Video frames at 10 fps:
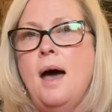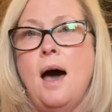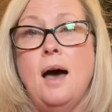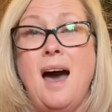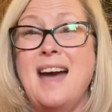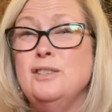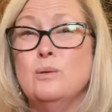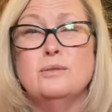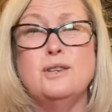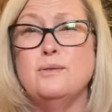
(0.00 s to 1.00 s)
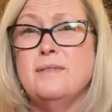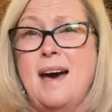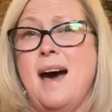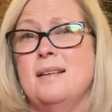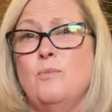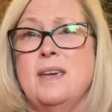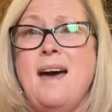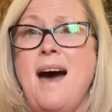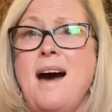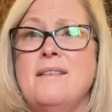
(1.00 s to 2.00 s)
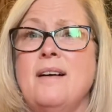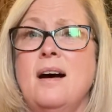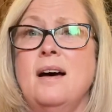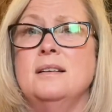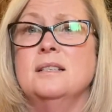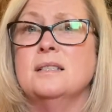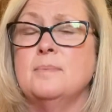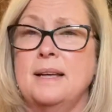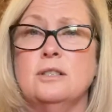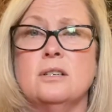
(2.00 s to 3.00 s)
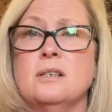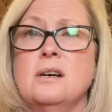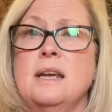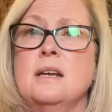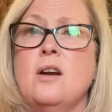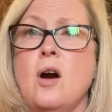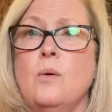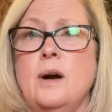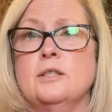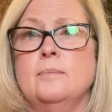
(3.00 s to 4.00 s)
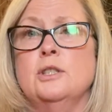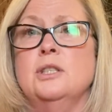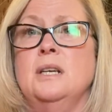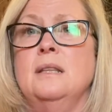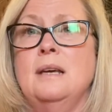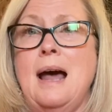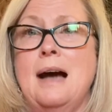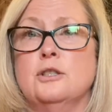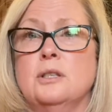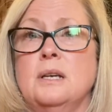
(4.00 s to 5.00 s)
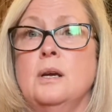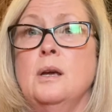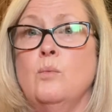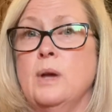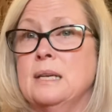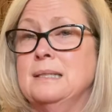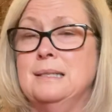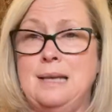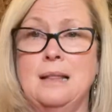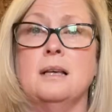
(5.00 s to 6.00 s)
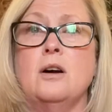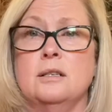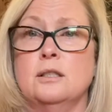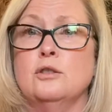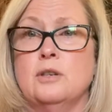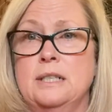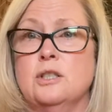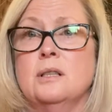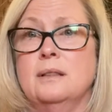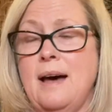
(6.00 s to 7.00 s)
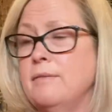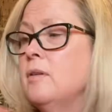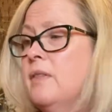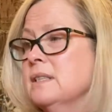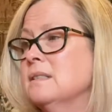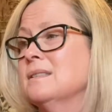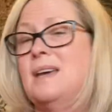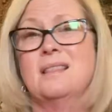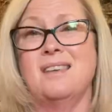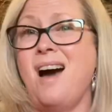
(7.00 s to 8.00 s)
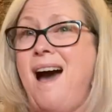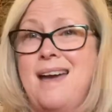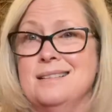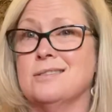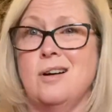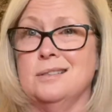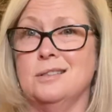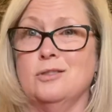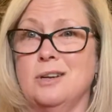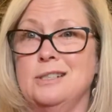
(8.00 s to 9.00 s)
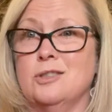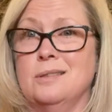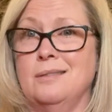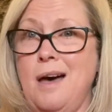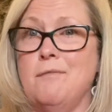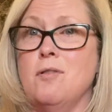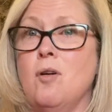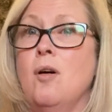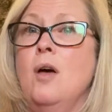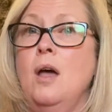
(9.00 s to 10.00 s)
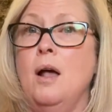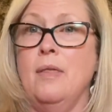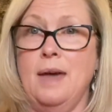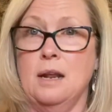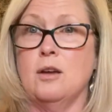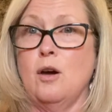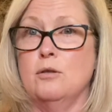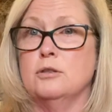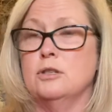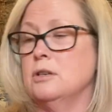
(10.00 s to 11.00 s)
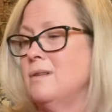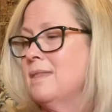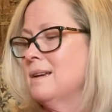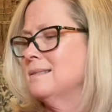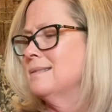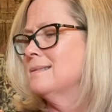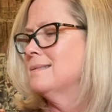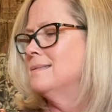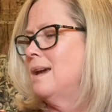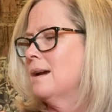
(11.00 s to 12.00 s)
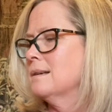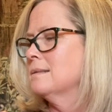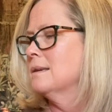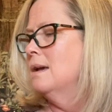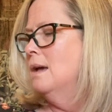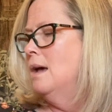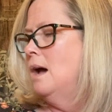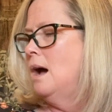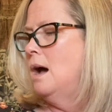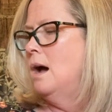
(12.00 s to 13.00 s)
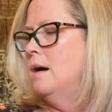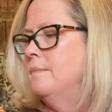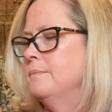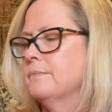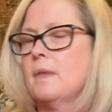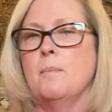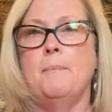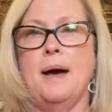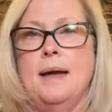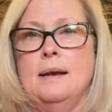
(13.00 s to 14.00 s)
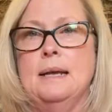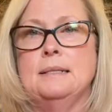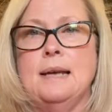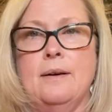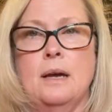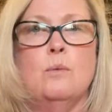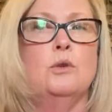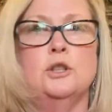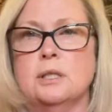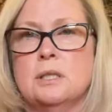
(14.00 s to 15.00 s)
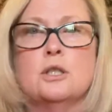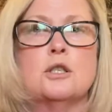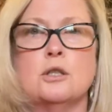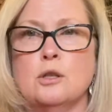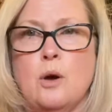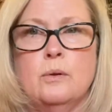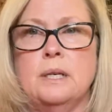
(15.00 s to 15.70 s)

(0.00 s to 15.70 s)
I don't do that. We have a dispenser in our washing machine that actually we can set the concentration level. This is like the highest concentration level that it goes to. I think it's a 6. But it will just slowly